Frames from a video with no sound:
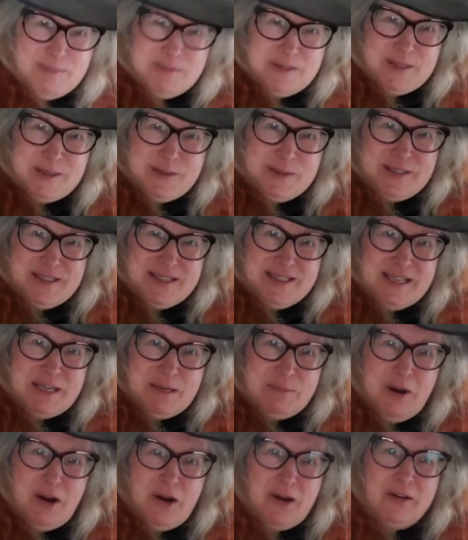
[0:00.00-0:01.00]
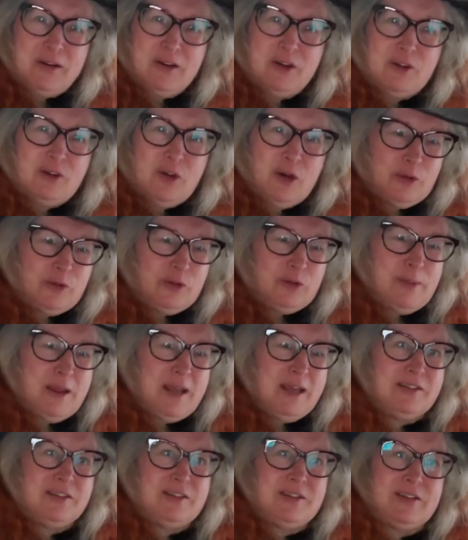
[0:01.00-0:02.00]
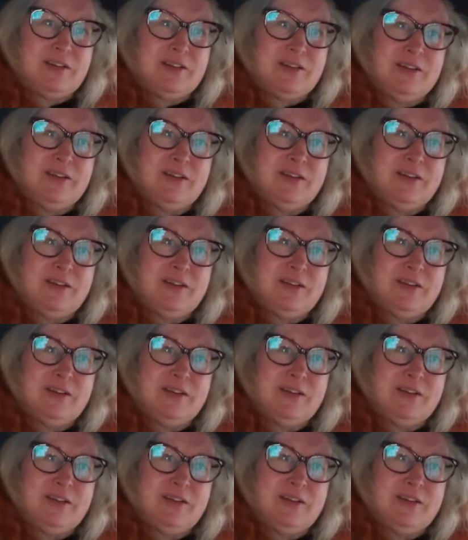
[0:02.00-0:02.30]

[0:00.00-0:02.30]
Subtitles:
Susan Liebhart, your Toastmaster.